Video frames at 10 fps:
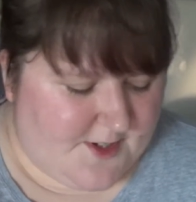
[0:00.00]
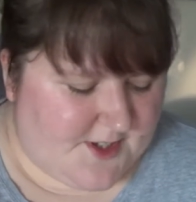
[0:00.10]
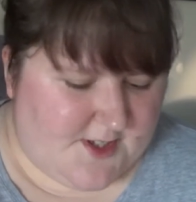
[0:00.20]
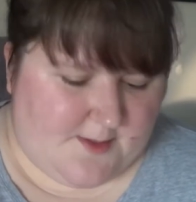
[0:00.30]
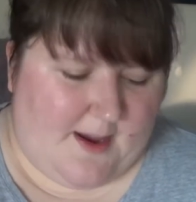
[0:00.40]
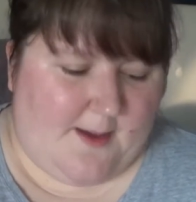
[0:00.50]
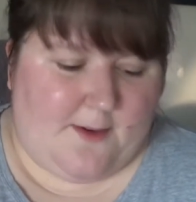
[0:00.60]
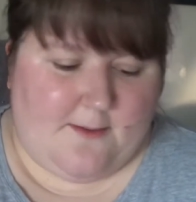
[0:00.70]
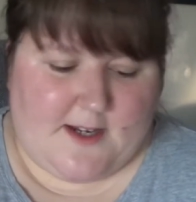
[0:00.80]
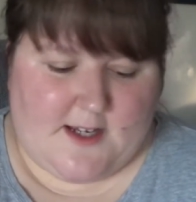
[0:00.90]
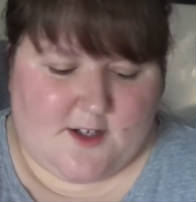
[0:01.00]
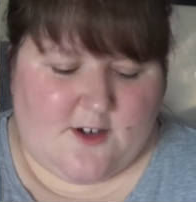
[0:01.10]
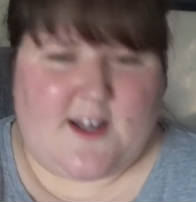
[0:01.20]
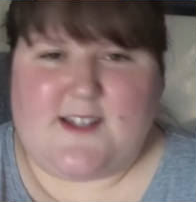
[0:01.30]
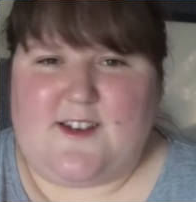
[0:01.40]
just to maybe read,
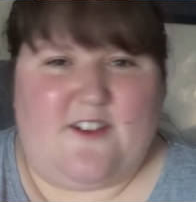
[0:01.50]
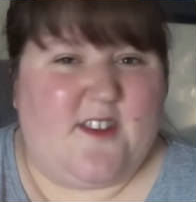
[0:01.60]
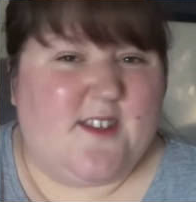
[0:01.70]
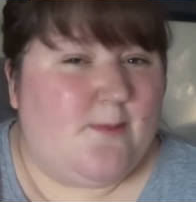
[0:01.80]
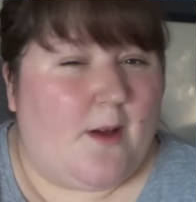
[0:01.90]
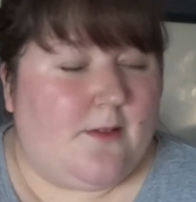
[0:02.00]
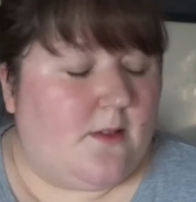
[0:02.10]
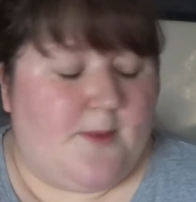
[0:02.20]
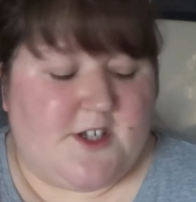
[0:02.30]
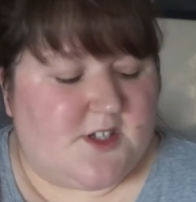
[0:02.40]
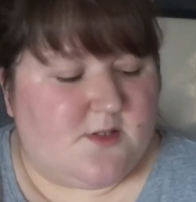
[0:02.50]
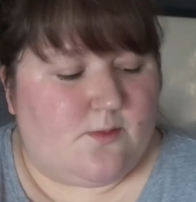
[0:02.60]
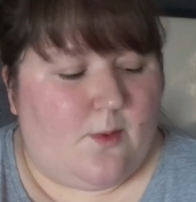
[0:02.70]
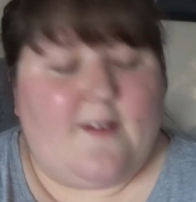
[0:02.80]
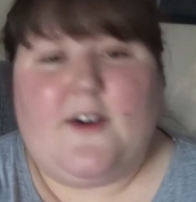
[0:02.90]
not necessarily this month, but just
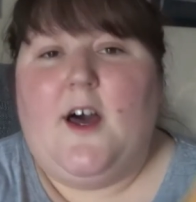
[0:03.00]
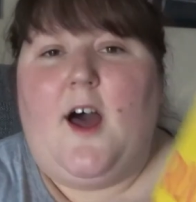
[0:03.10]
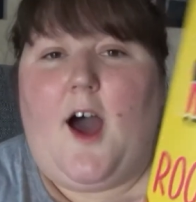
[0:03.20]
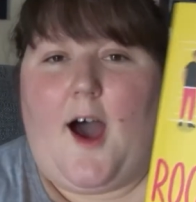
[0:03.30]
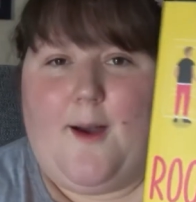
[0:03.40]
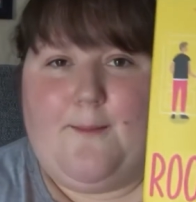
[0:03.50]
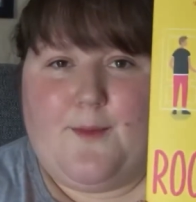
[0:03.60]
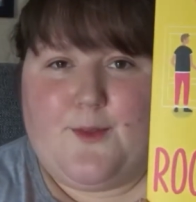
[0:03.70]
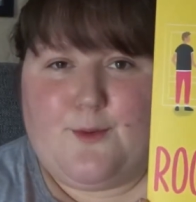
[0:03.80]
whatever. Um, the